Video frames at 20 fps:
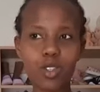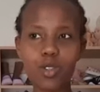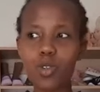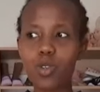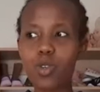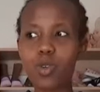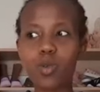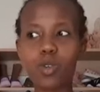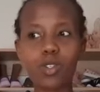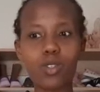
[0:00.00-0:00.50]
You don't
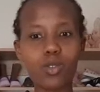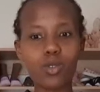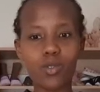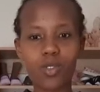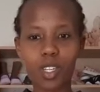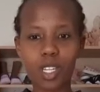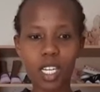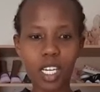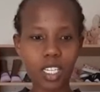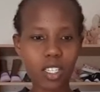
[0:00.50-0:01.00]
know what to do for
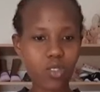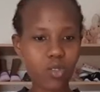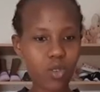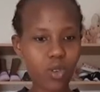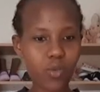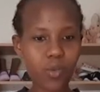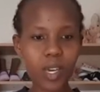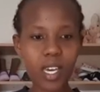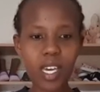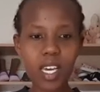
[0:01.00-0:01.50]
the next 3
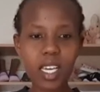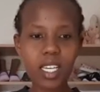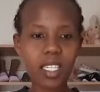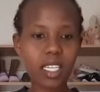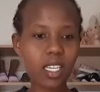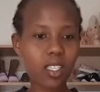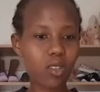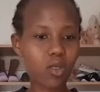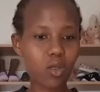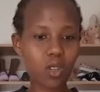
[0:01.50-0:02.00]
weeks
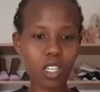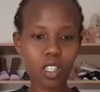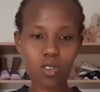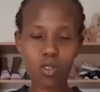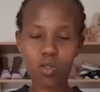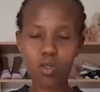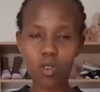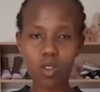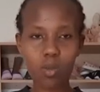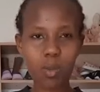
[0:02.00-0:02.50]
and so on and so
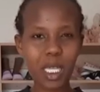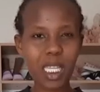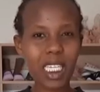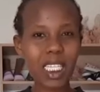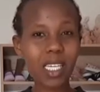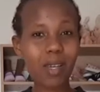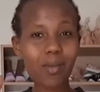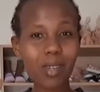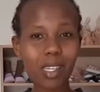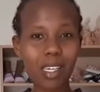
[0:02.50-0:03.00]
forth, but there's
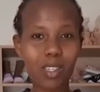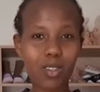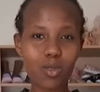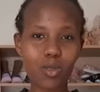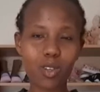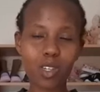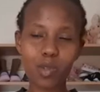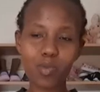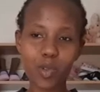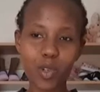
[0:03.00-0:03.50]
something that's
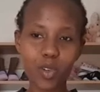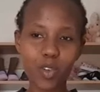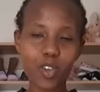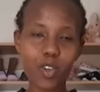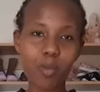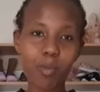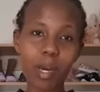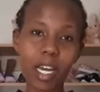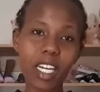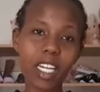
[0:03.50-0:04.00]
always been on your
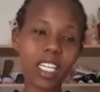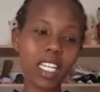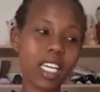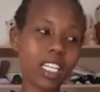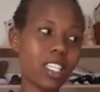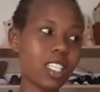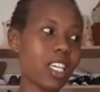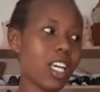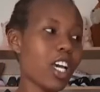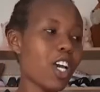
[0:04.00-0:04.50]
mind
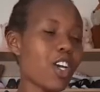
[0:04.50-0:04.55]
that